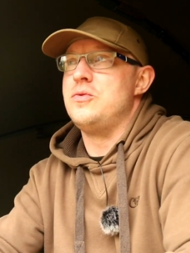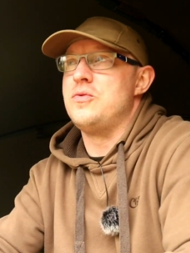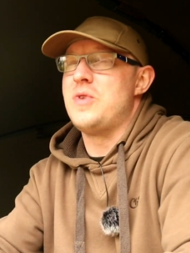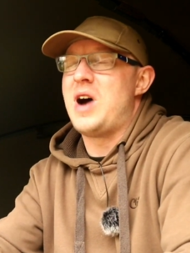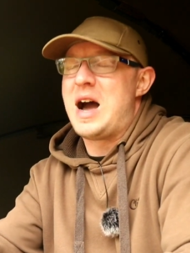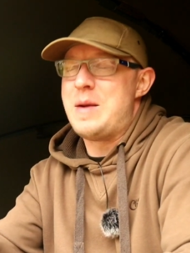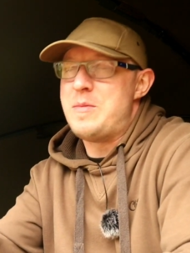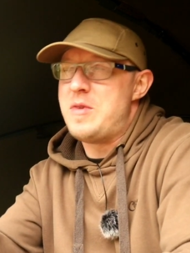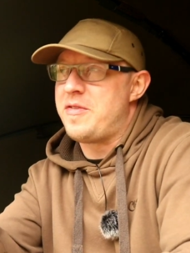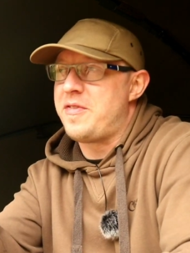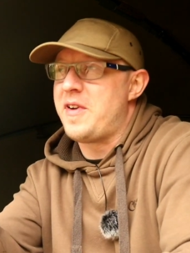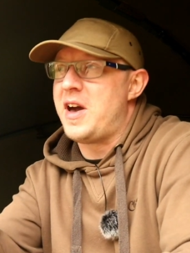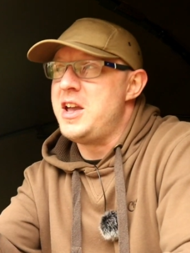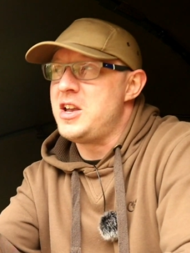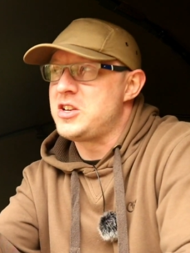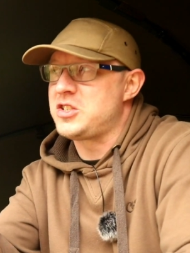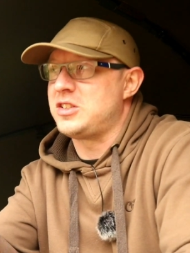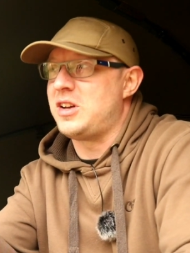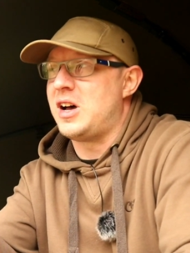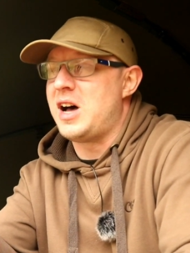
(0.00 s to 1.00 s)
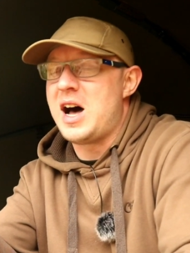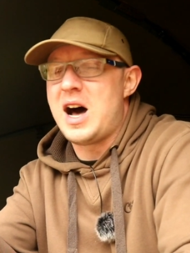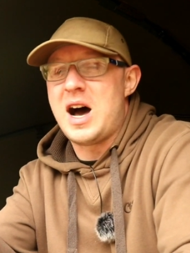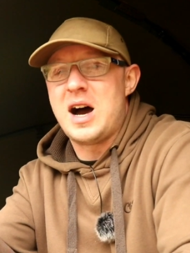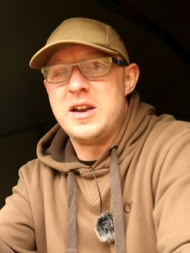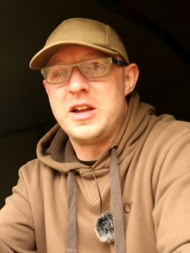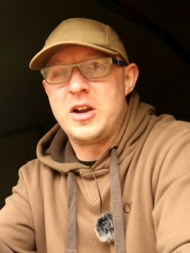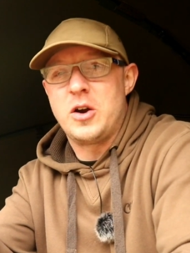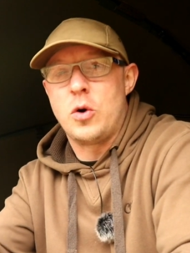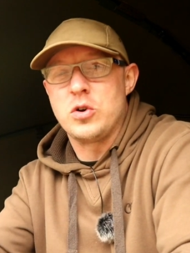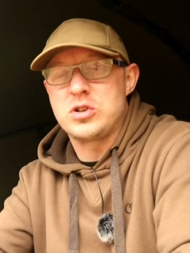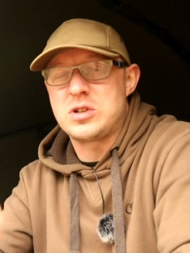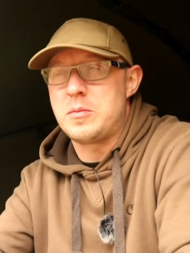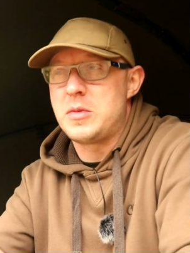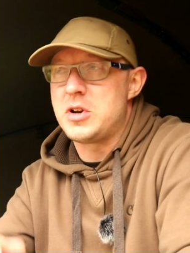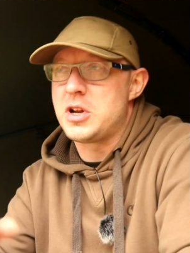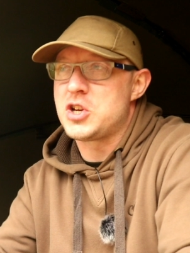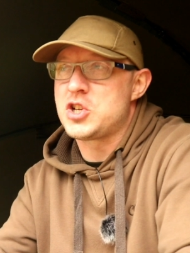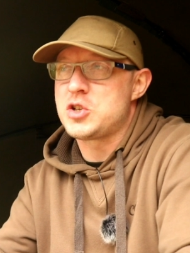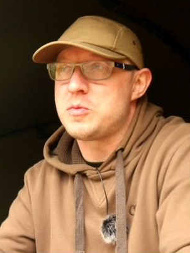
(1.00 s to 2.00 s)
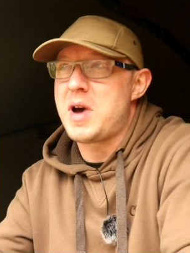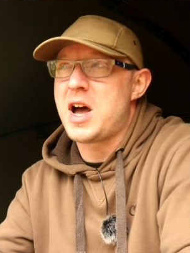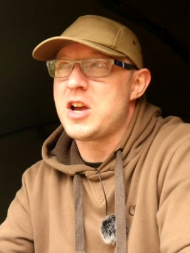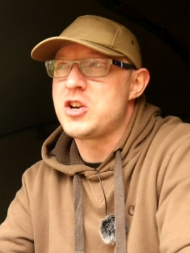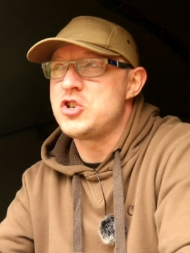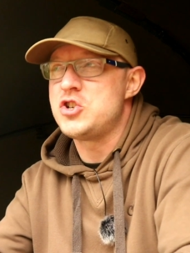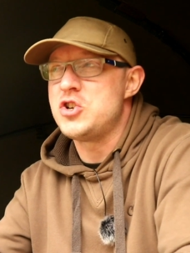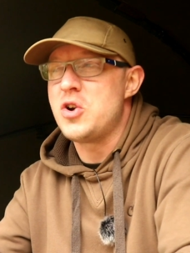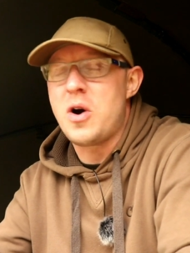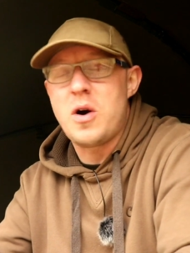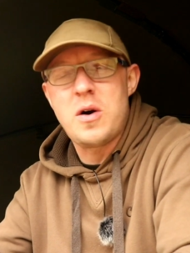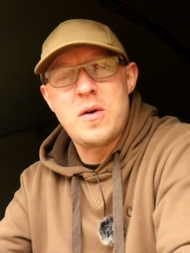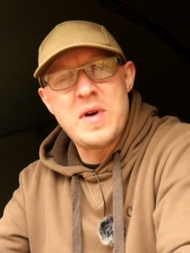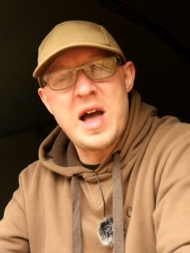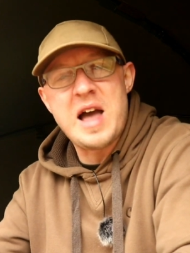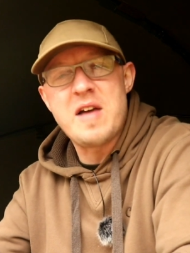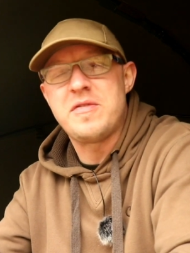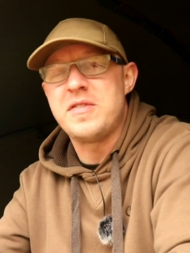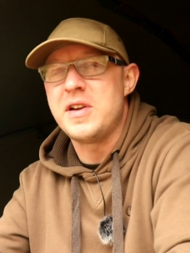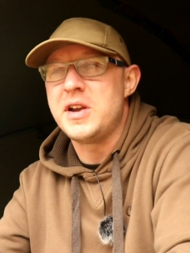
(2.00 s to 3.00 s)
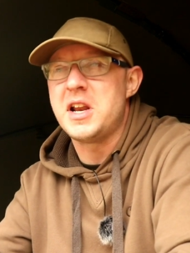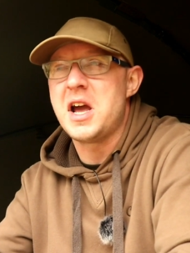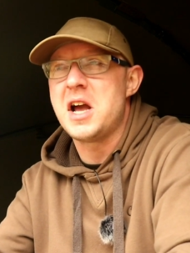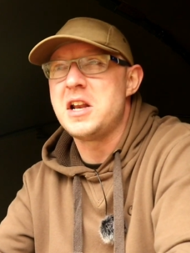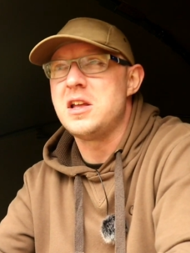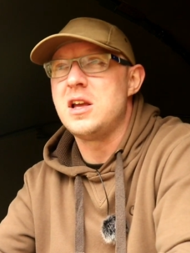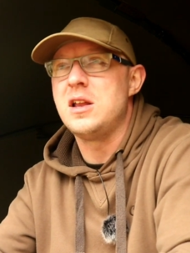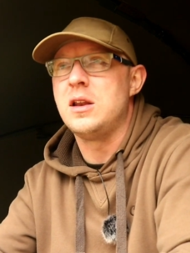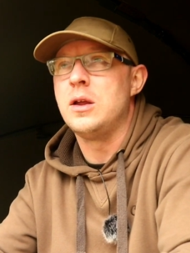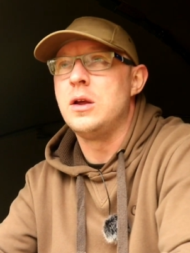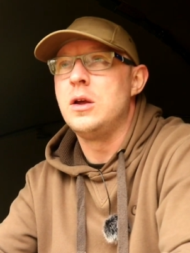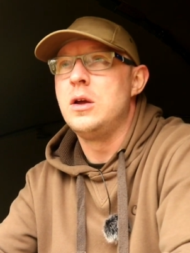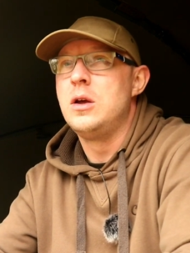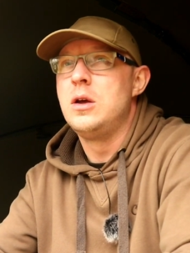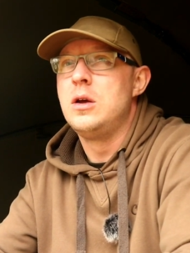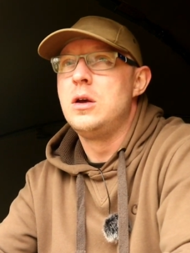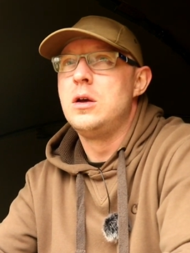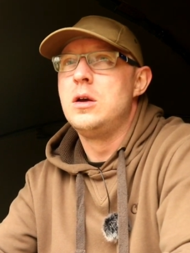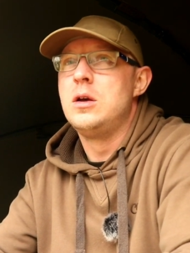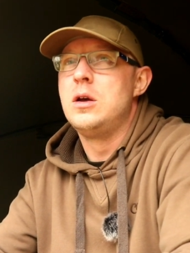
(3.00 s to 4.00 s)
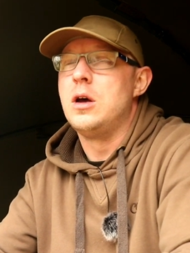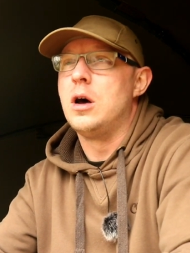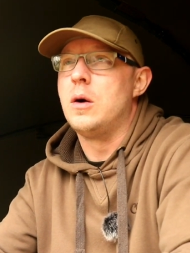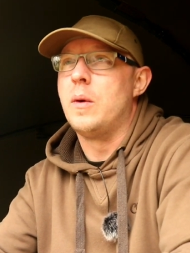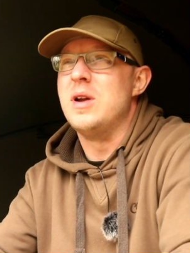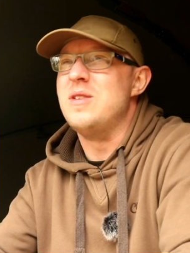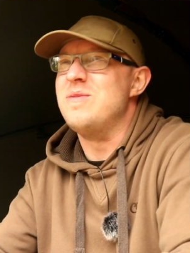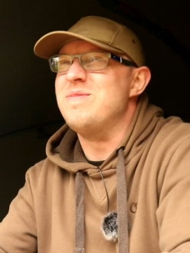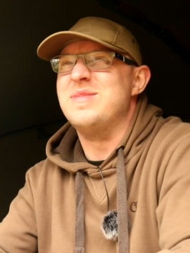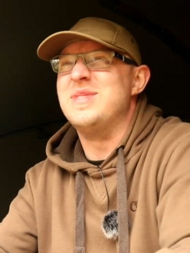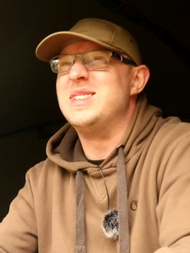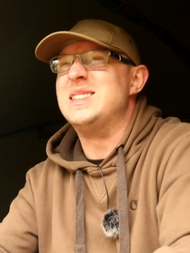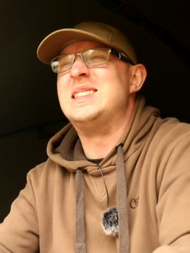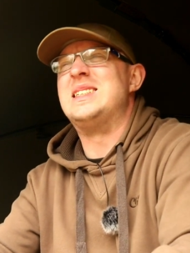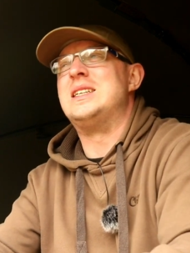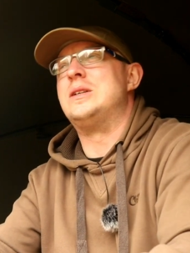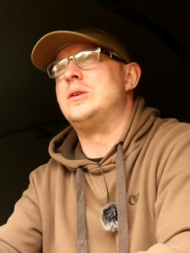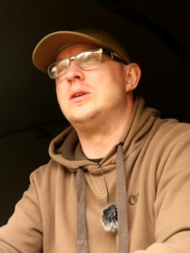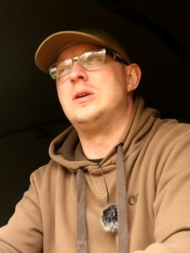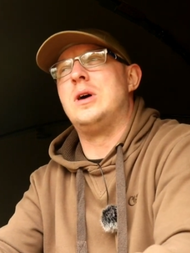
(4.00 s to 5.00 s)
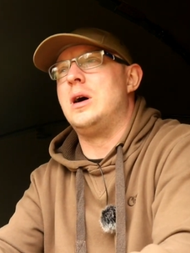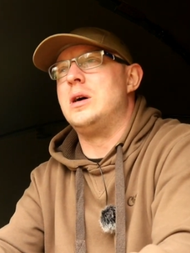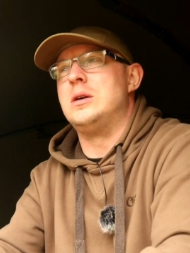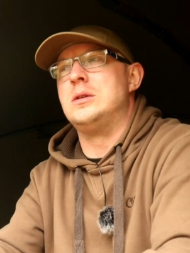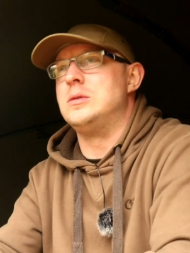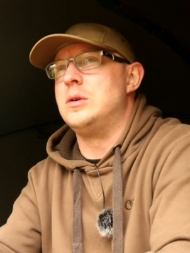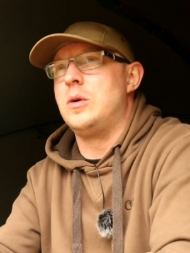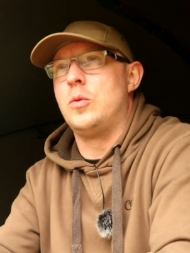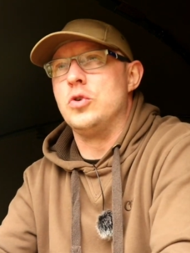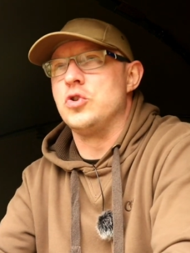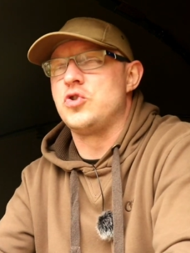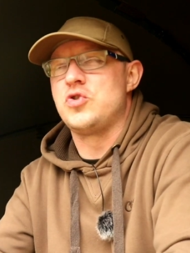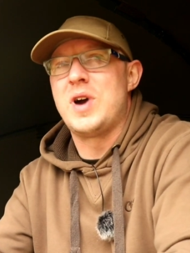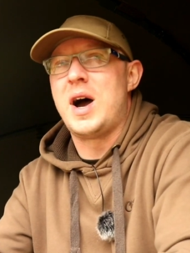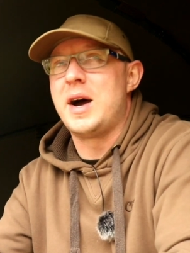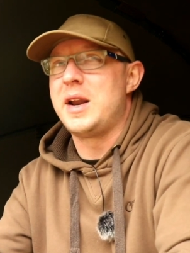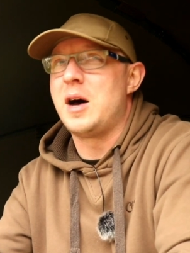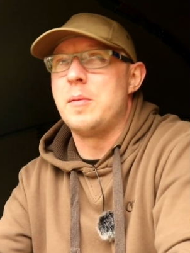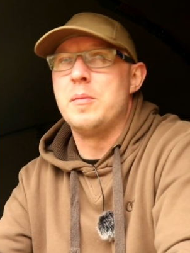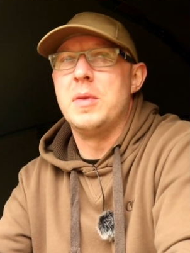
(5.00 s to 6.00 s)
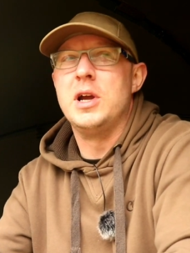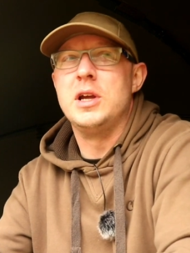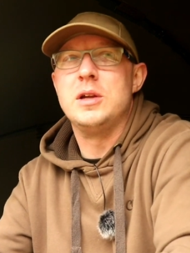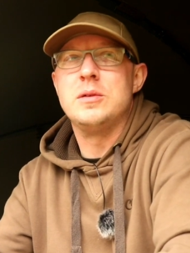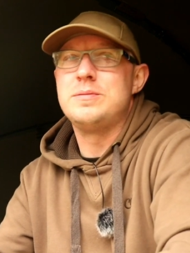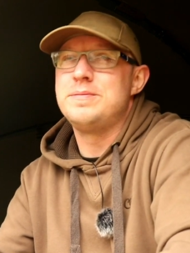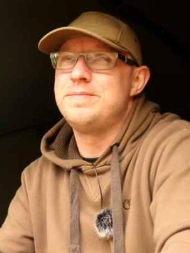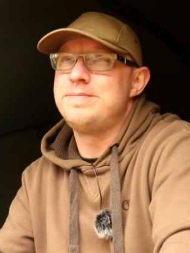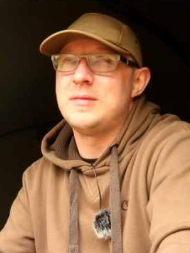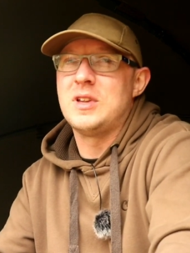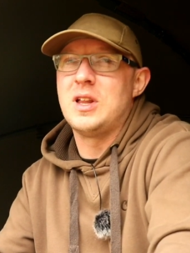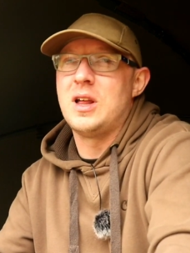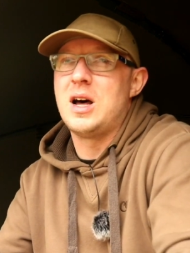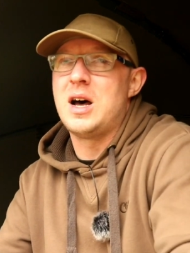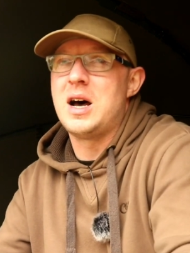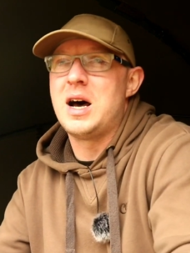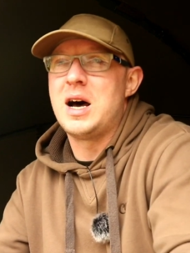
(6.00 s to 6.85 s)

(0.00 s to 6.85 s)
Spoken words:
right in my face like that, and he goes, "I'm going to smash your effing head in." I went, "Won't try that, mate," like